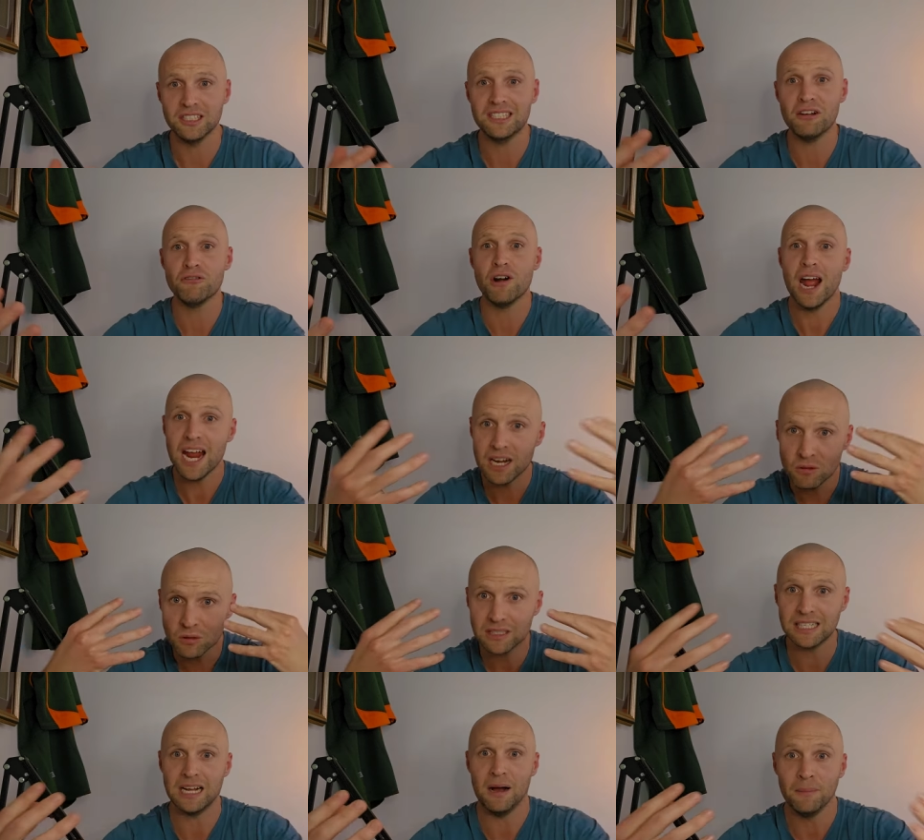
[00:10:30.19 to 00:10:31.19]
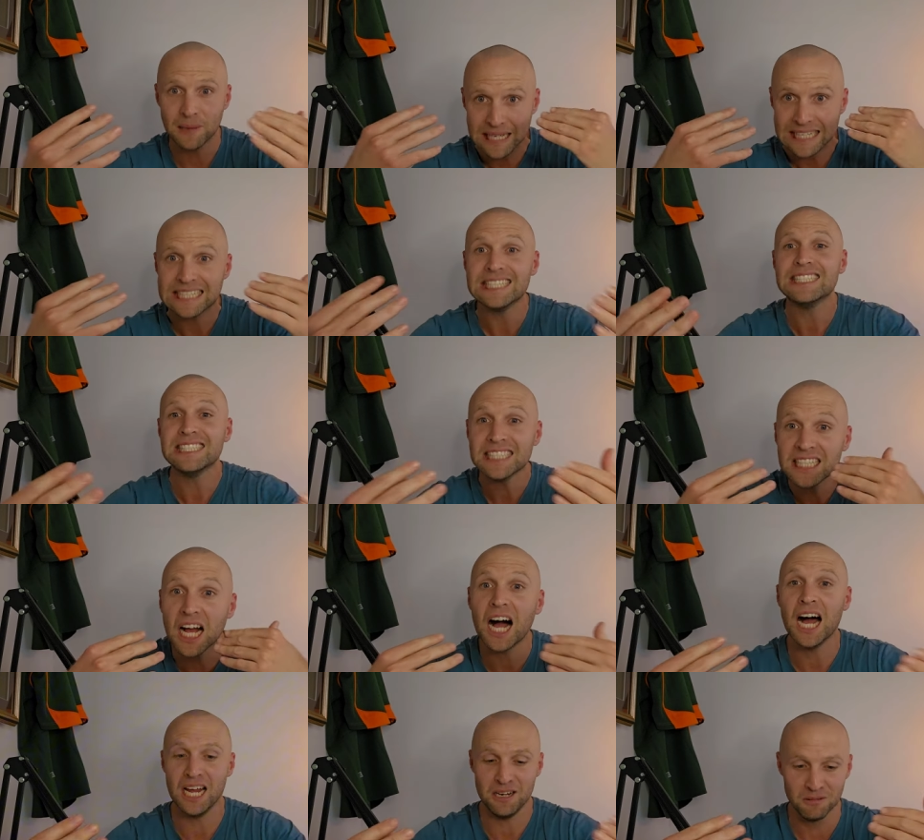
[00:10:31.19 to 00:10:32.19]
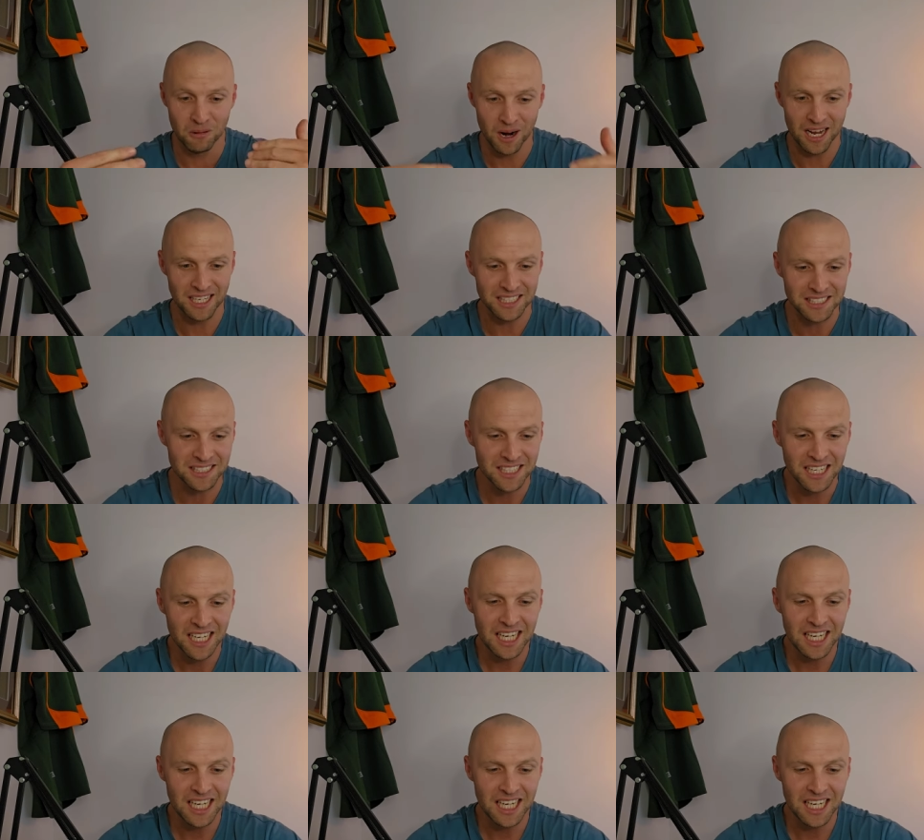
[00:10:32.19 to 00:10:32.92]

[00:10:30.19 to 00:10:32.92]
The rain was coming sideways.